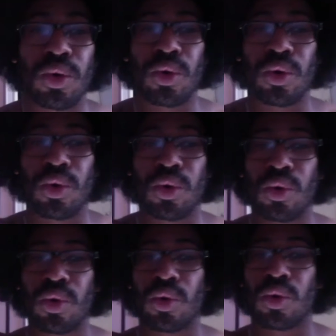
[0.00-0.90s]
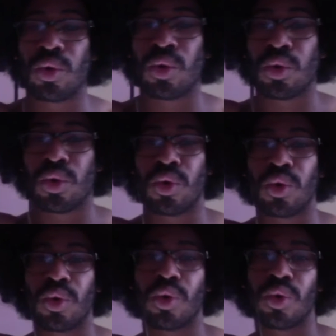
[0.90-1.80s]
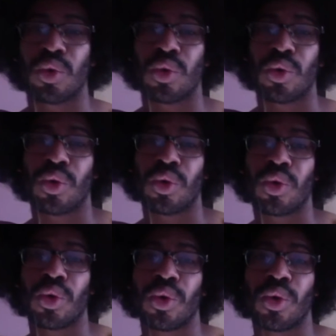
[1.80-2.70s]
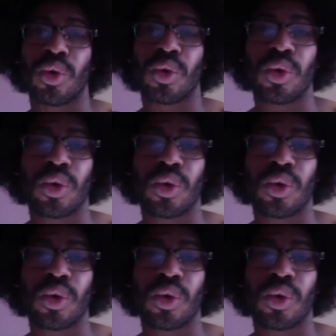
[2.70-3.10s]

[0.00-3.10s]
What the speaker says: (silence)